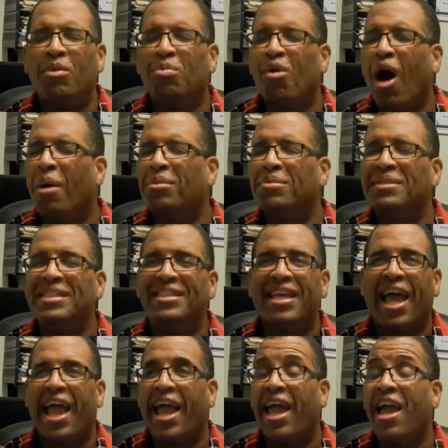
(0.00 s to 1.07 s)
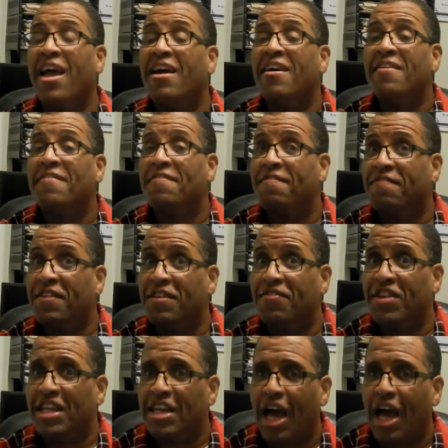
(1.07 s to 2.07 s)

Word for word: would probably say 50